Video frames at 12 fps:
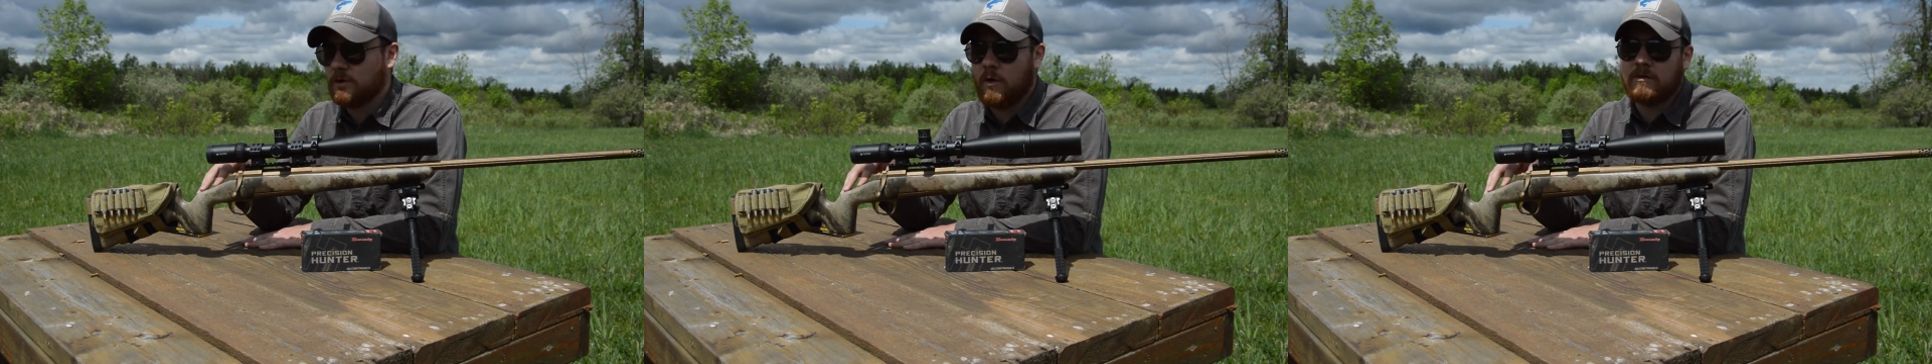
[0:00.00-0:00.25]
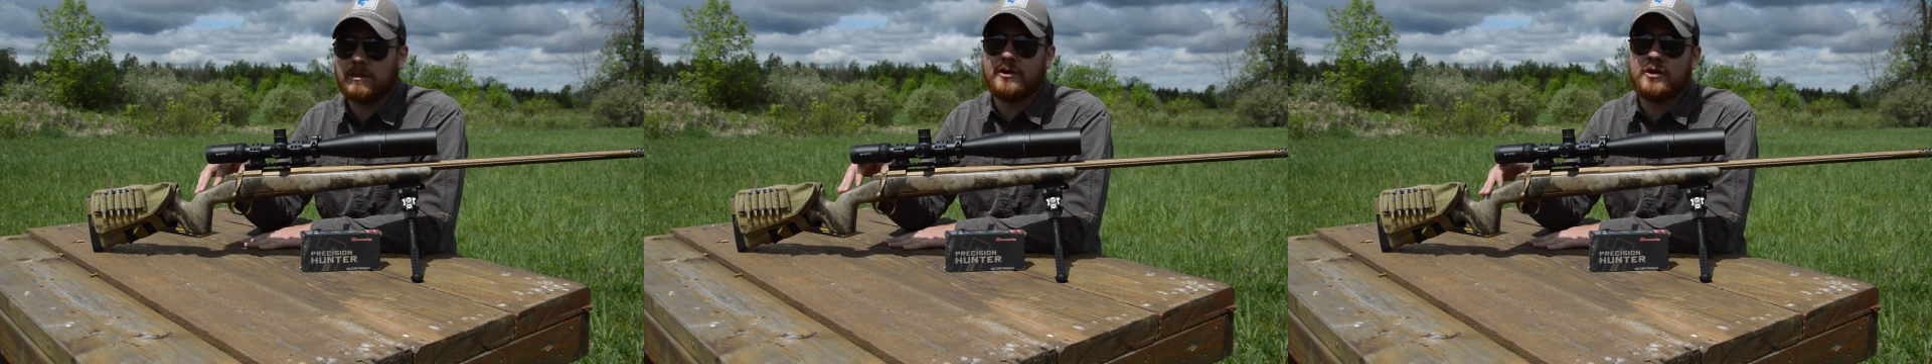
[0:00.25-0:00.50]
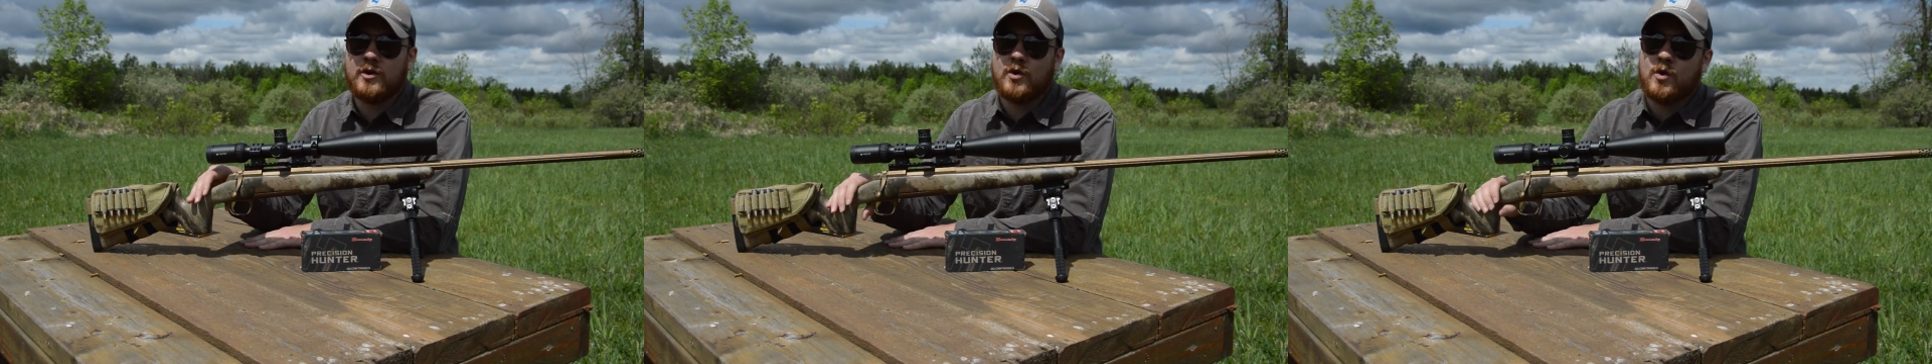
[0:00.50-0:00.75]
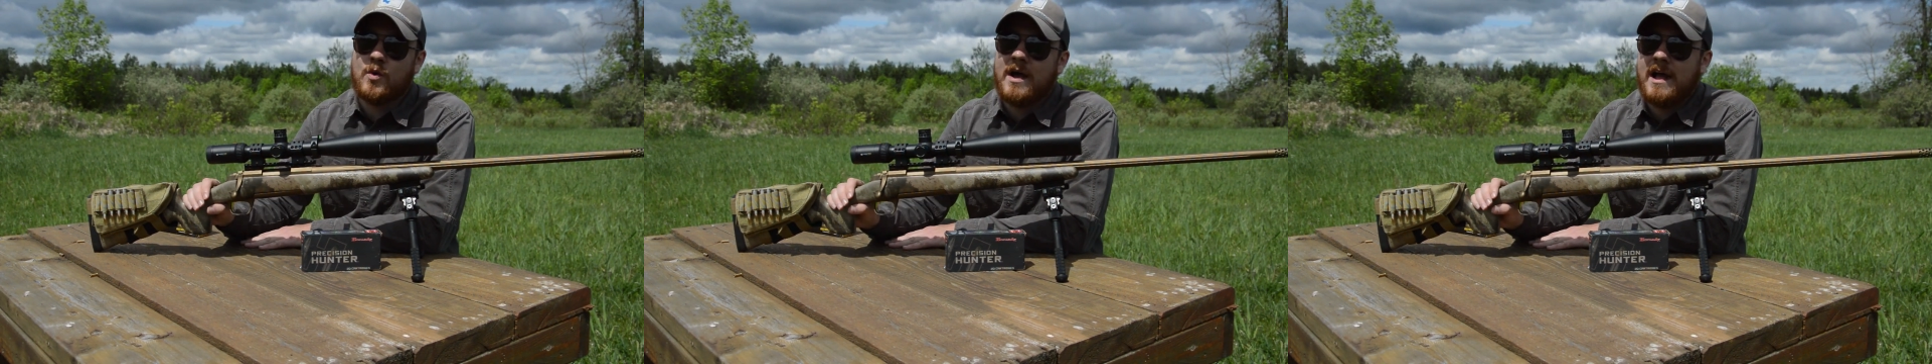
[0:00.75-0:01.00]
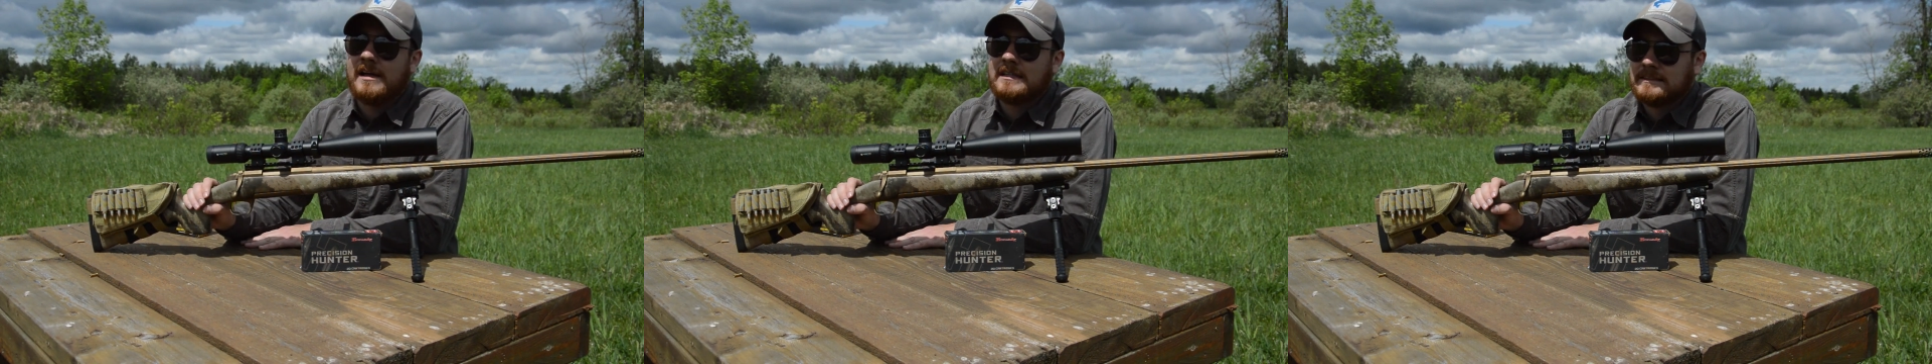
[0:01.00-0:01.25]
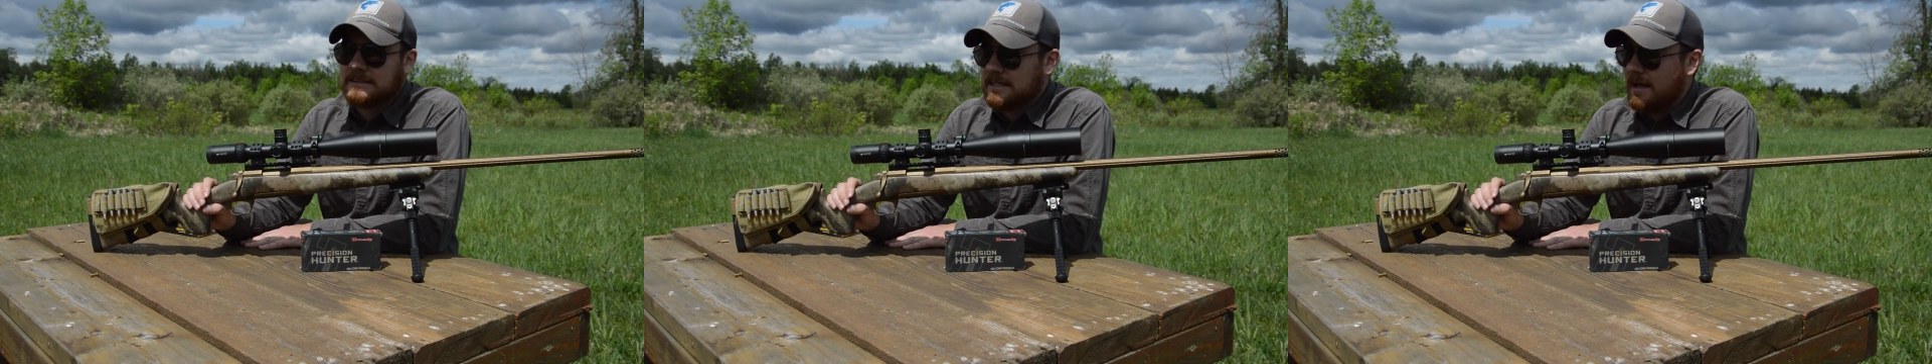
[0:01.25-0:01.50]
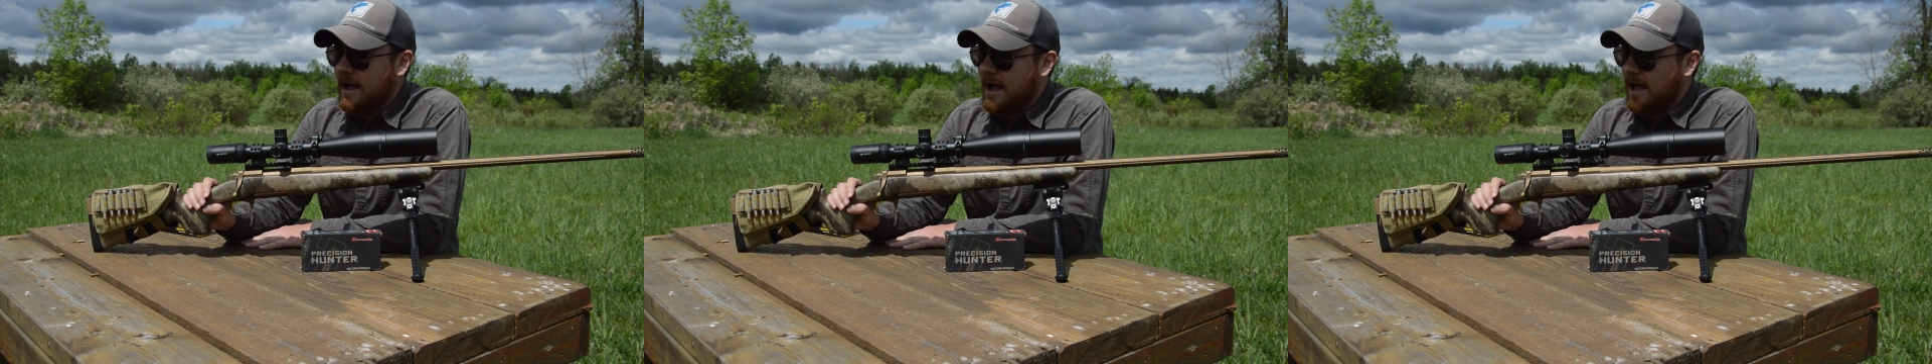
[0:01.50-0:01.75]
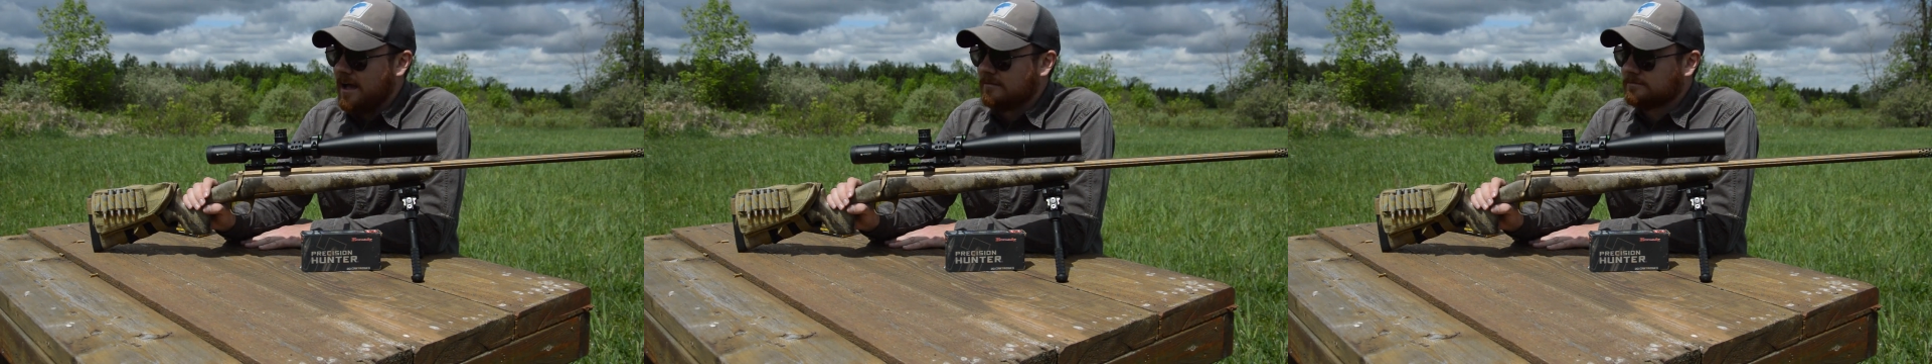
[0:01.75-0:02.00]
over the new
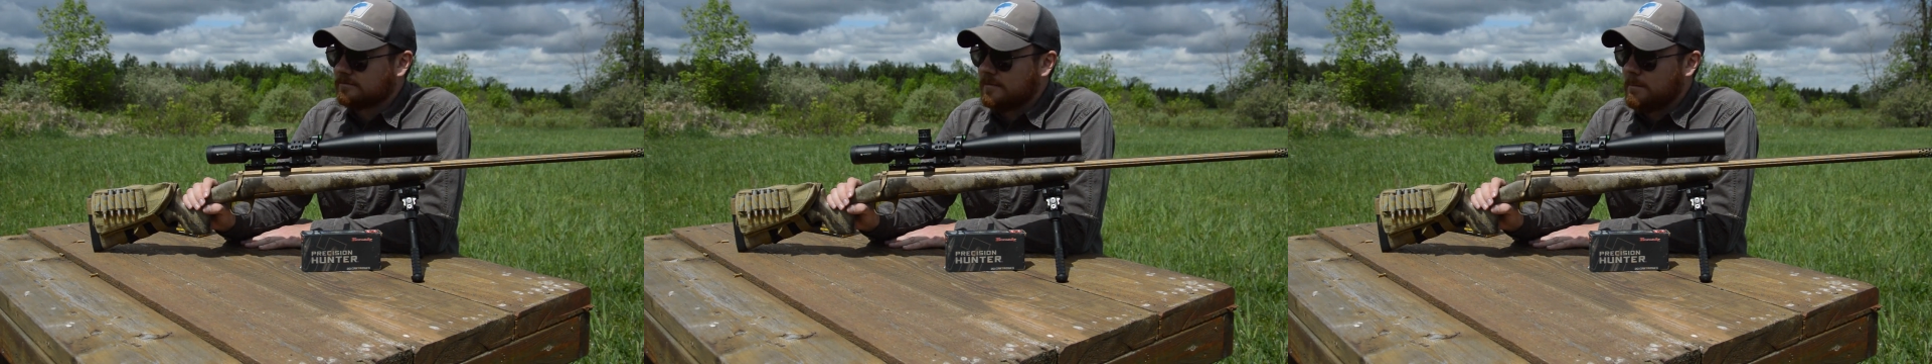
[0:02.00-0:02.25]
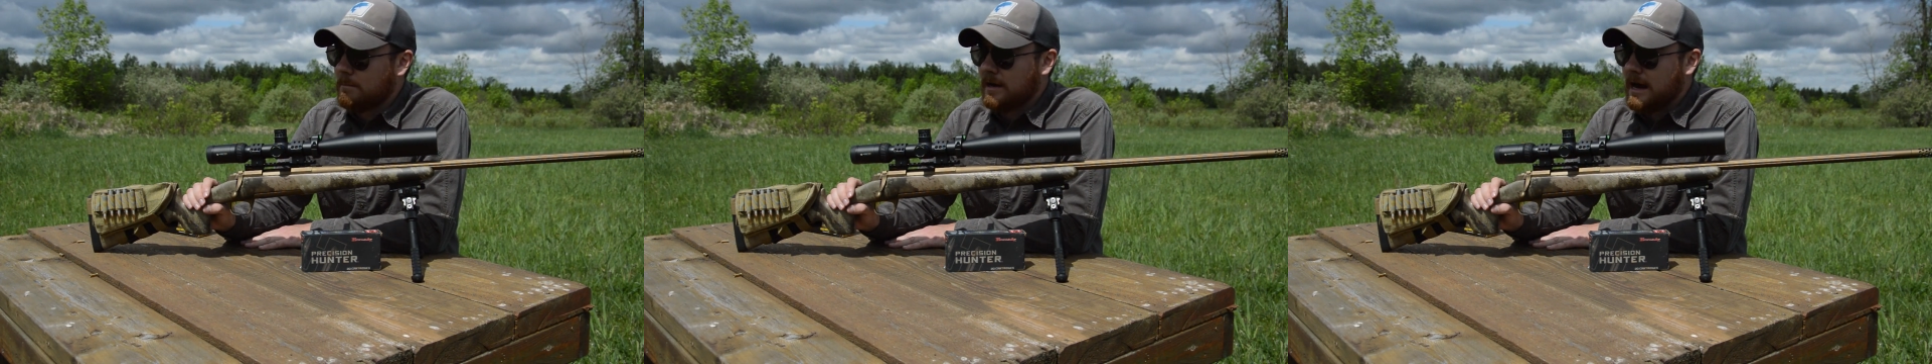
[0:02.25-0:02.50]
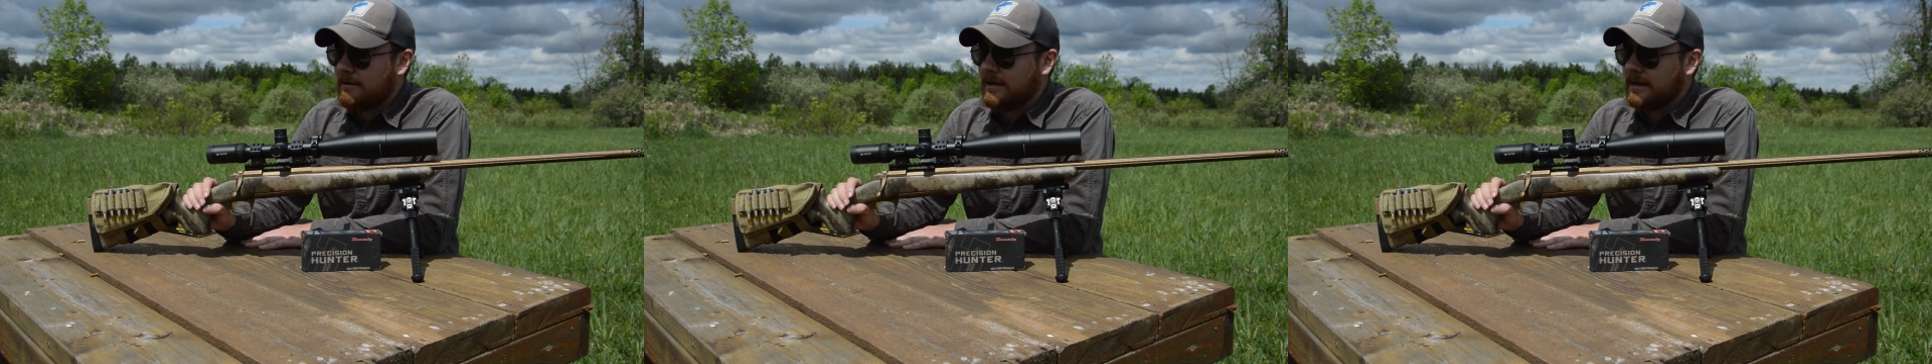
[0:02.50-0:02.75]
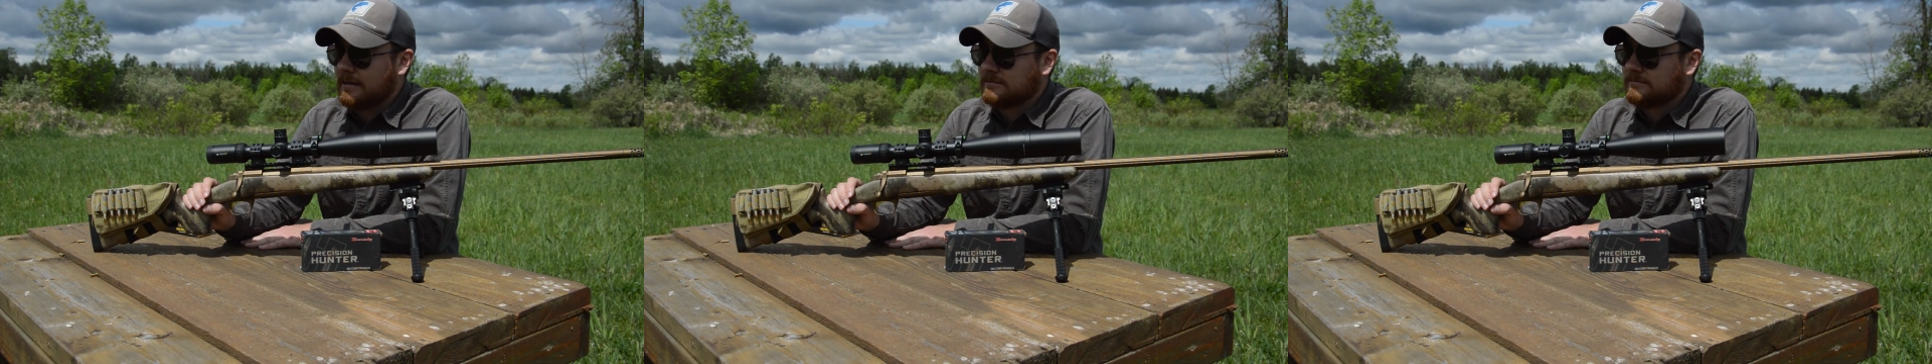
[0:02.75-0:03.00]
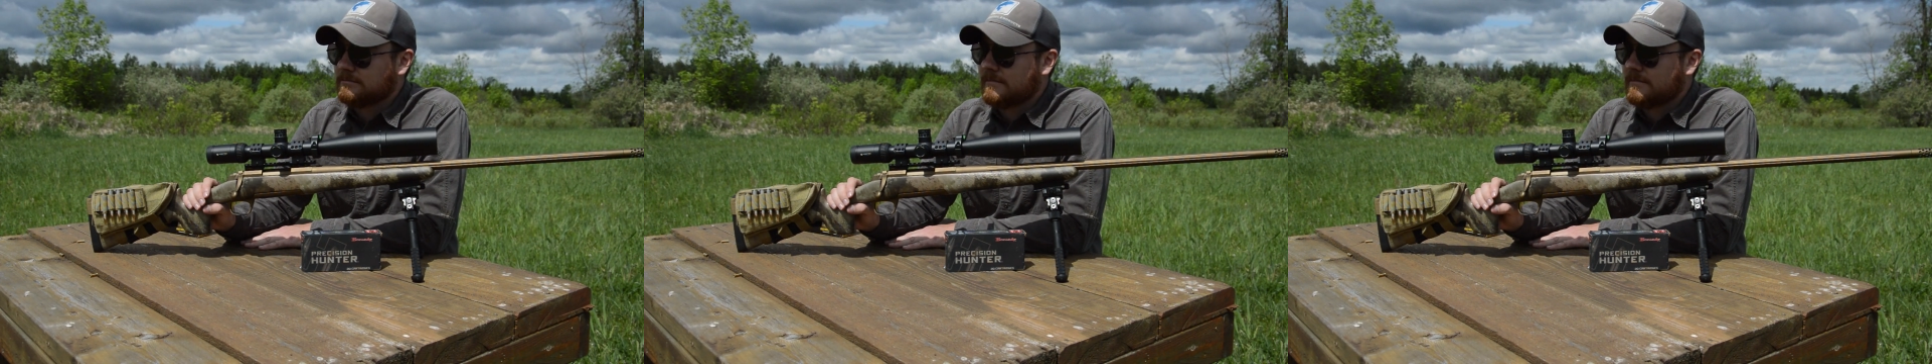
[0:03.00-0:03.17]
Browning,